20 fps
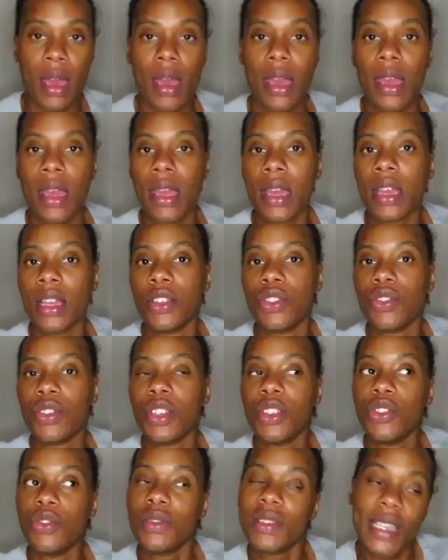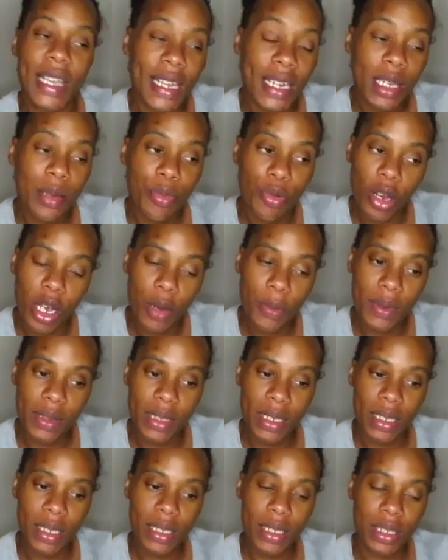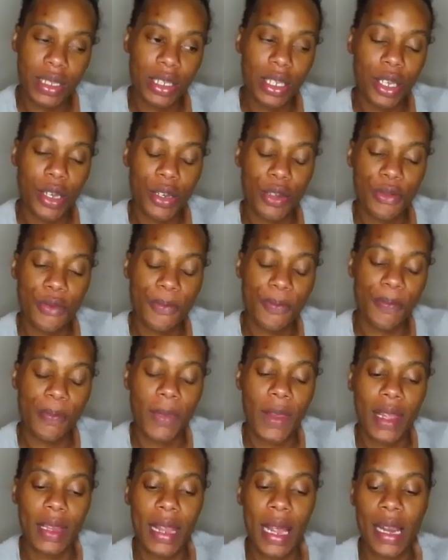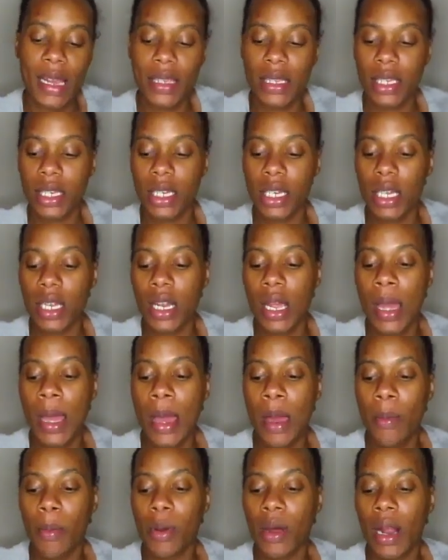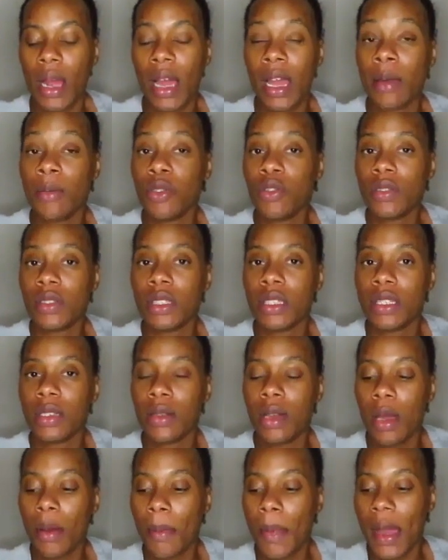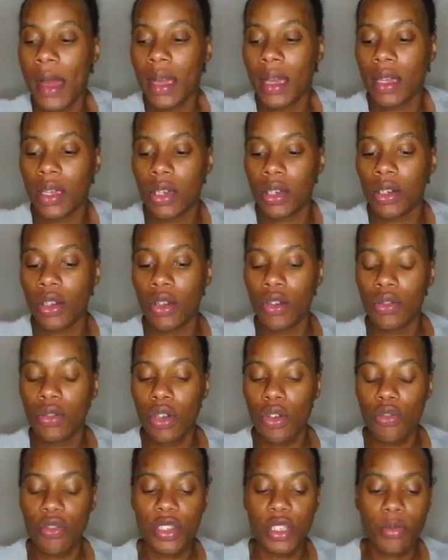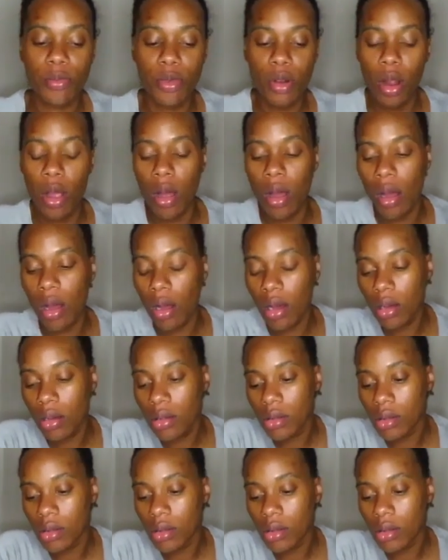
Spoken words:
and you can use any bra with this, so that is good. But I'm using my good old nursing bra,